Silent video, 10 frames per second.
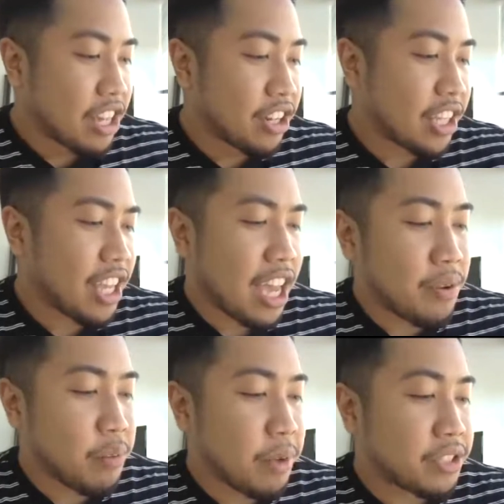And then they're like,
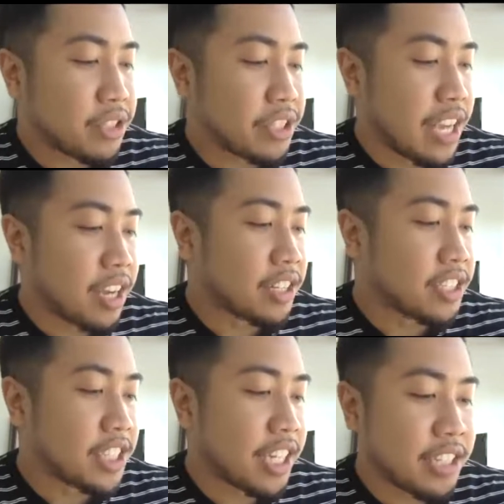Kevin, what's your take
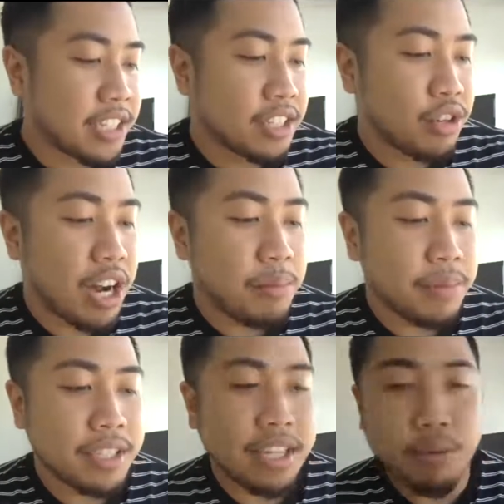on GJ? It's going to
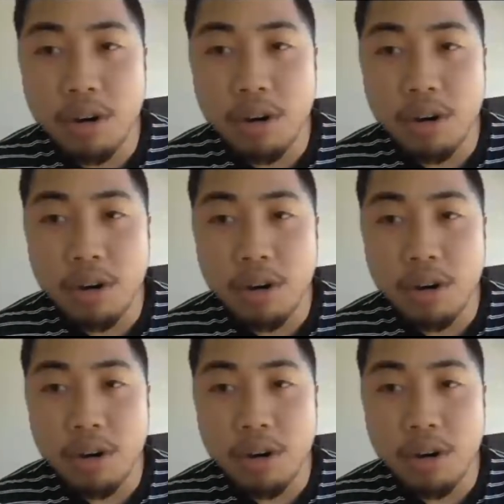drop. He's like, well, I'm